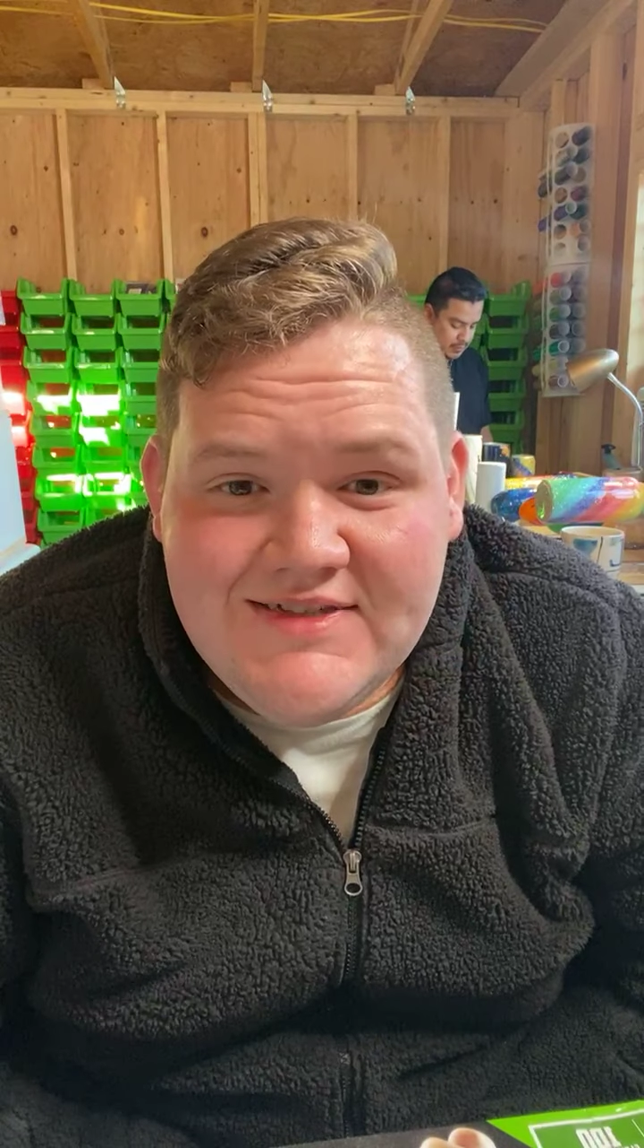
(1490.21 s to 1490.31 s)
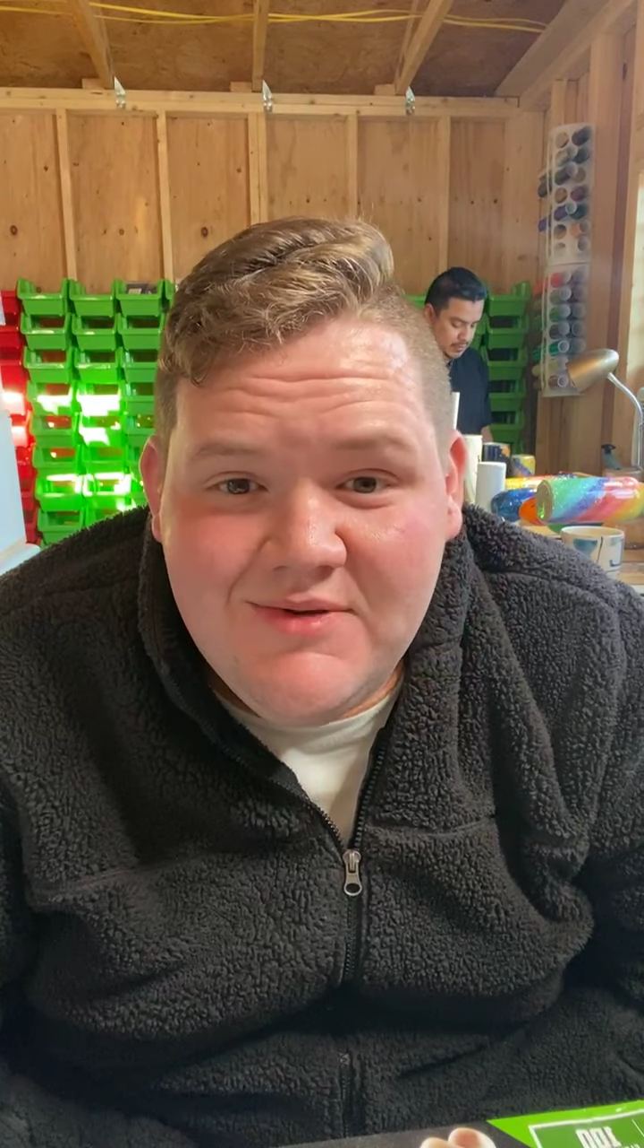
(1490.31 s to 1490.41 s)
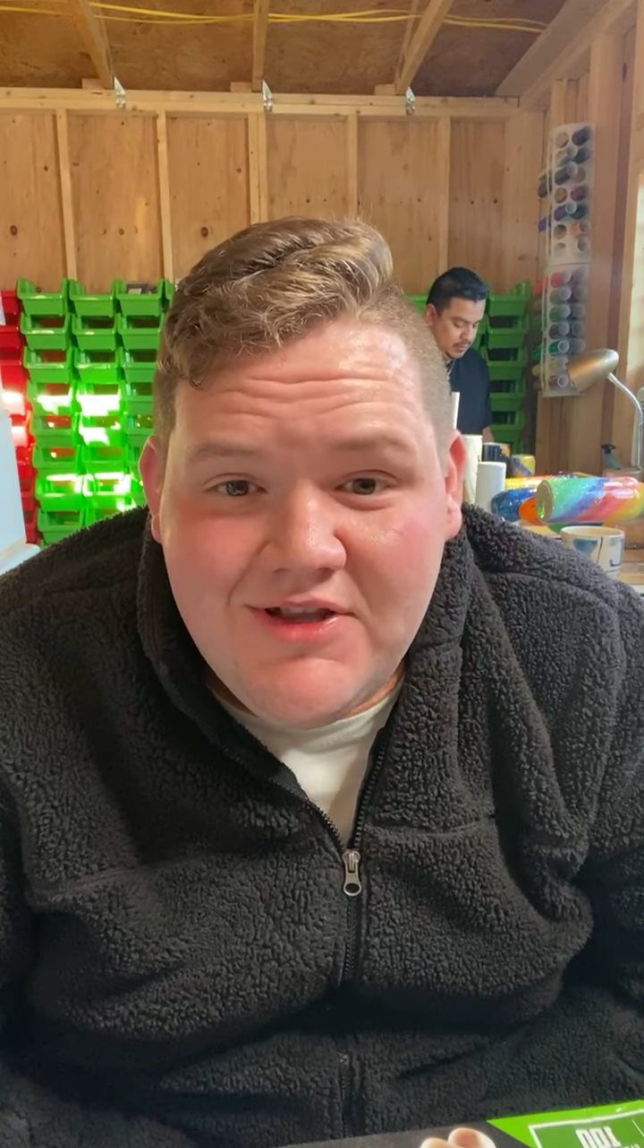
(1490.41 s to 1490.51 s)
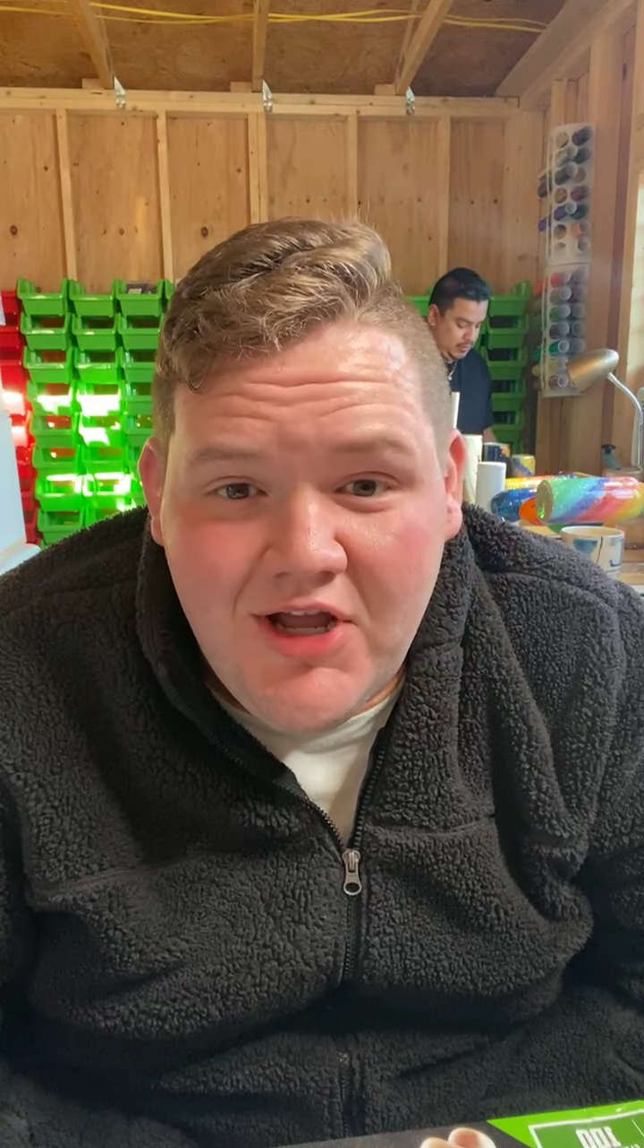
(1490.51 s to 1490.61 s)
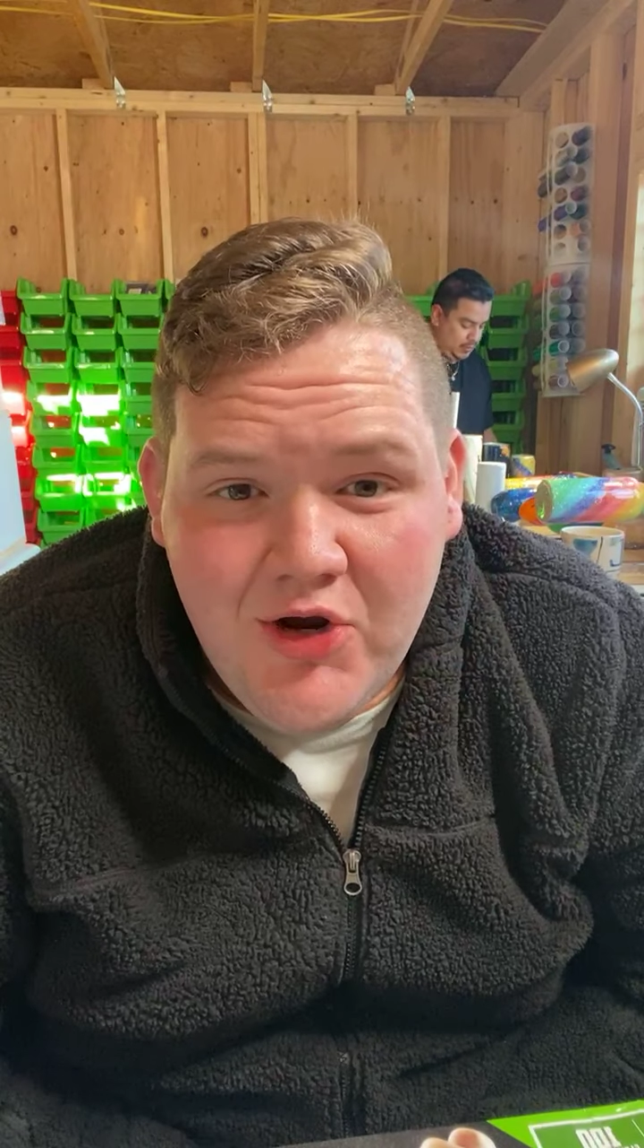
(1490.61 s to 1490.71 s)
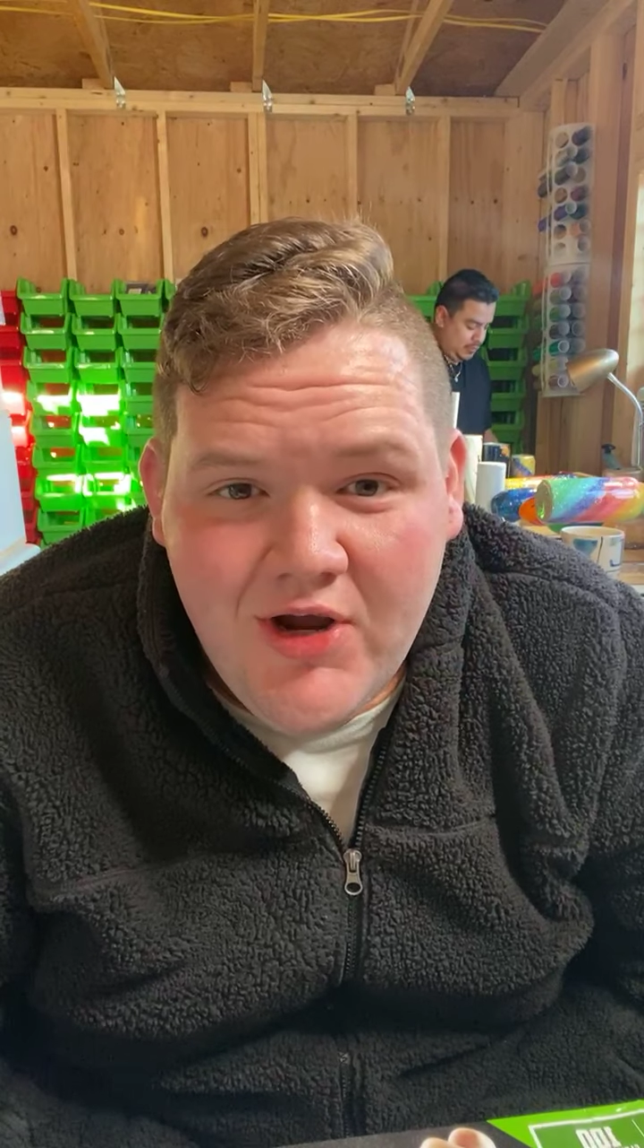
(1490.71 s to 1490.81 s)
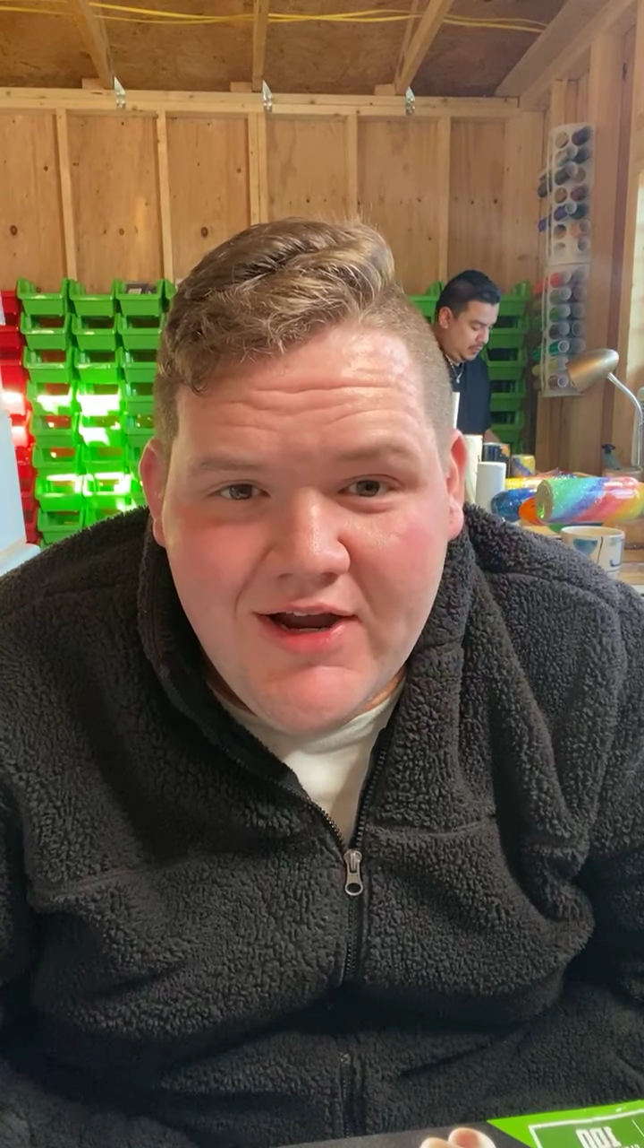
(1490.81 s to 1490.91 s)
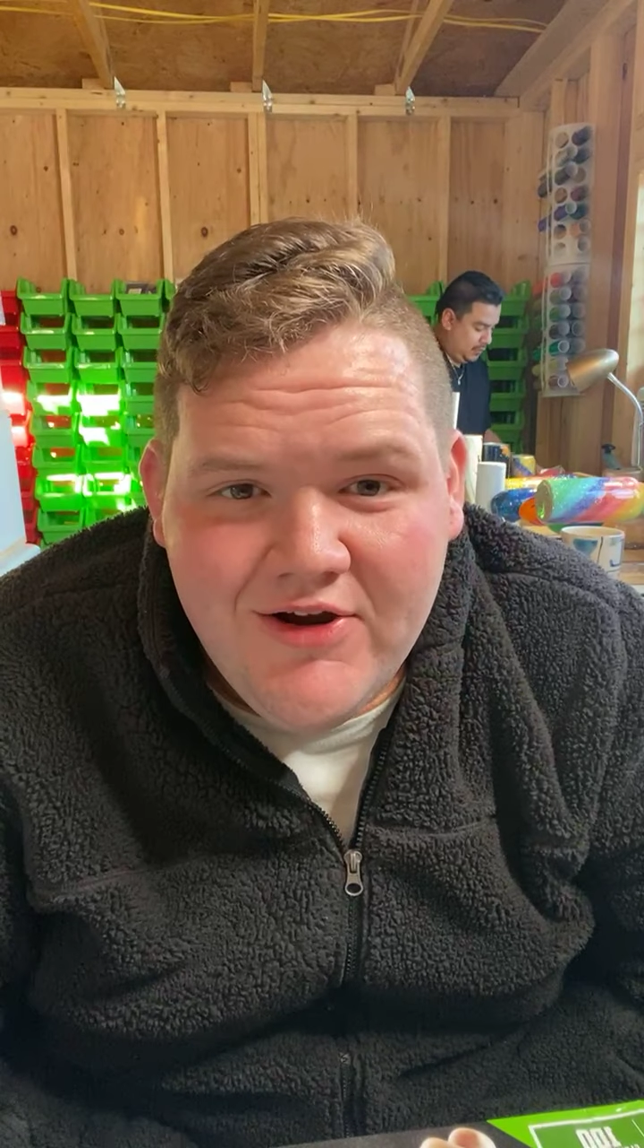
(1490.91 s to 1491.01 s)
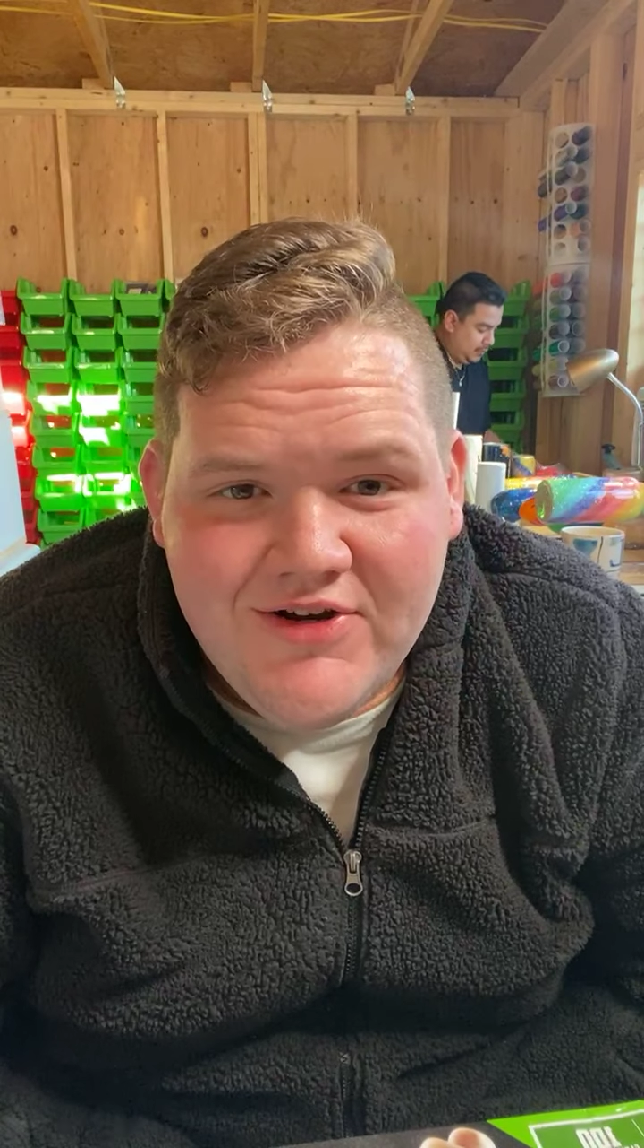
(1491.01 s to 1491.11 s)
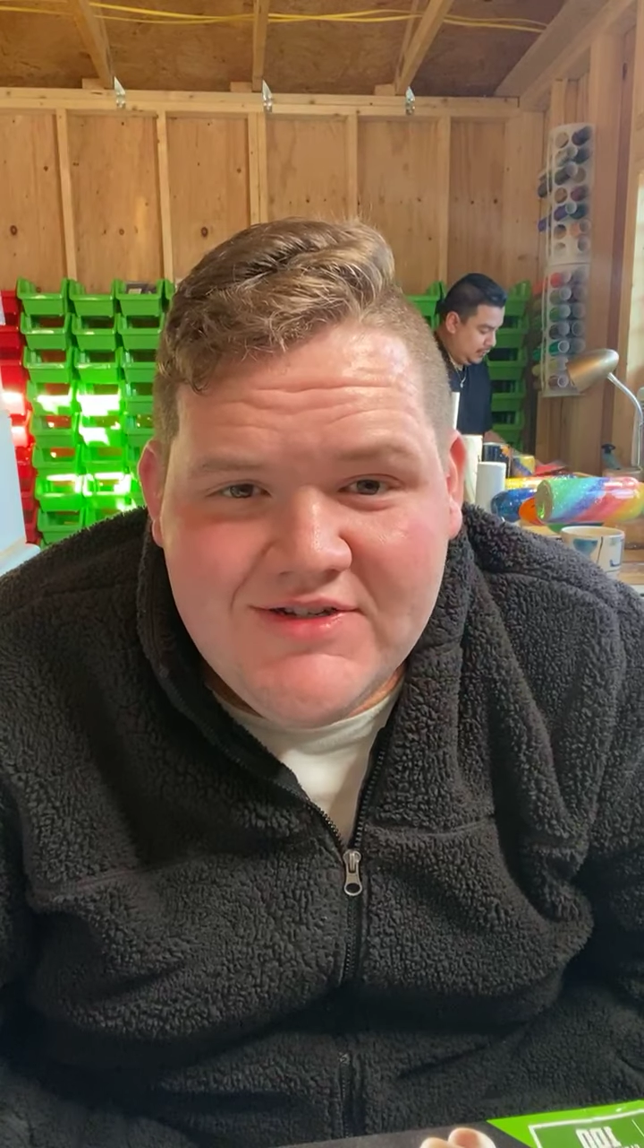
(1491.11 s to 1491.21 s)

with nutcrackers,